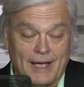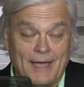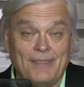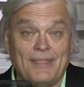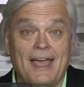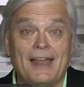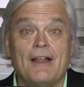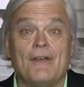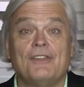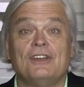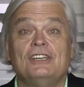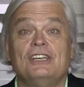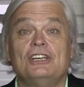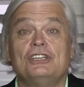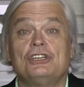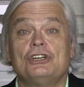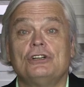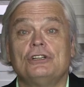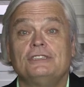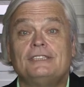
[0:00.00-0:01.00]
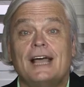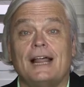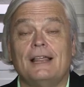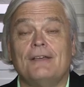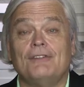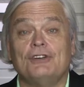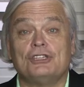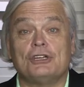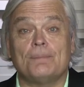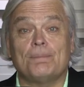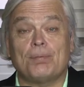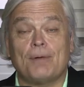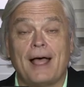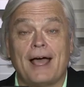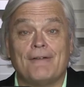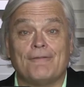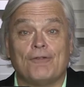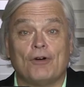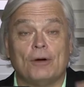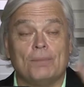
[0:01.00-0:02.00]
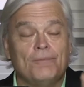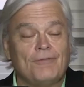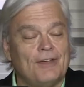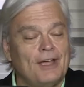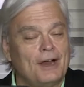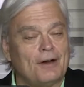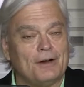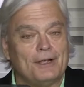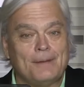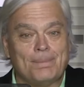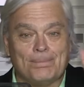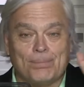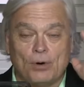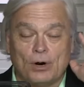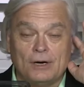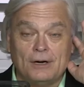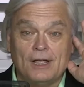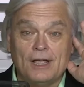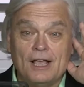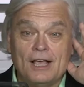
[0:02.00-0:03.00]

And then on the digital television platform, very important.